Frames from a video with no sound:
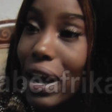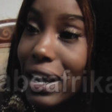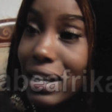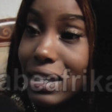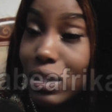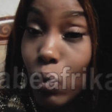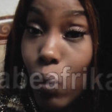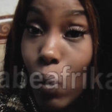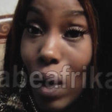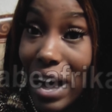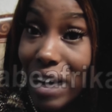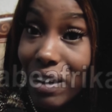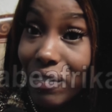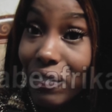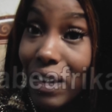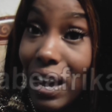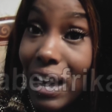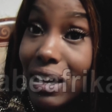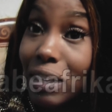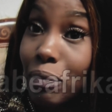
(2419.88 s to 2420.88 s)
His
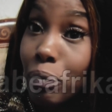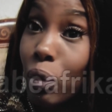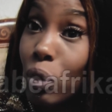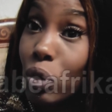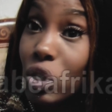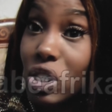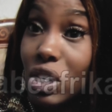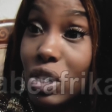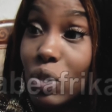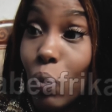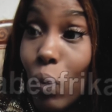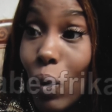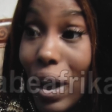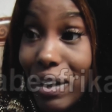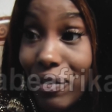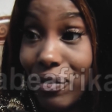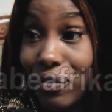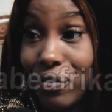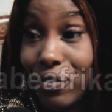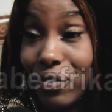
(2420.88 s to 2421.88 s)
wife, I approached his
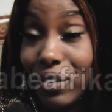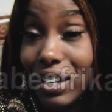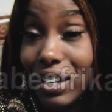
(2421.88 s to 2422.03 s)
wife.